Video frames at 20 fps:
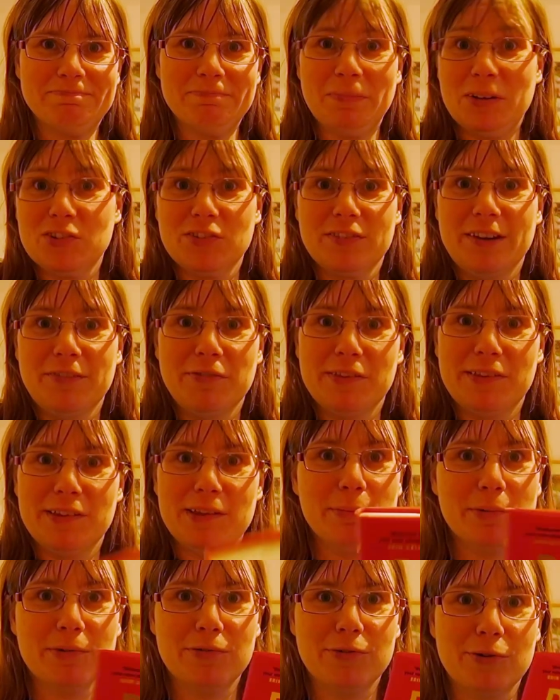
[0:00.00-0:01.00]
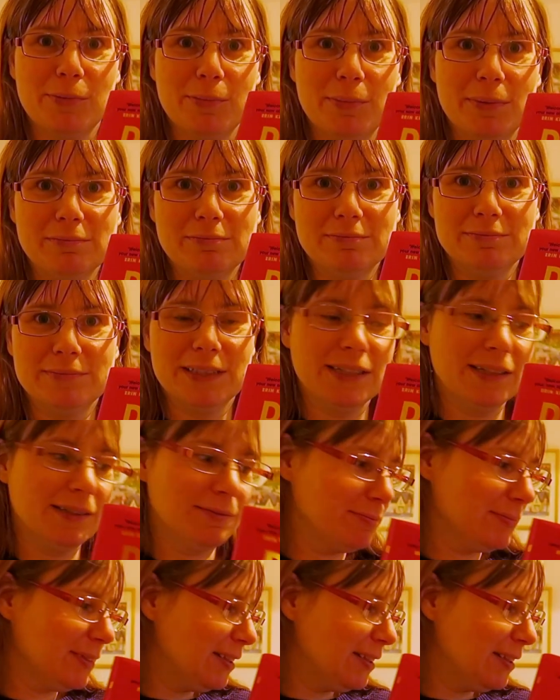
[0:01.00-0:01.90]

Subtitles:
which I've never seen before, but yeah.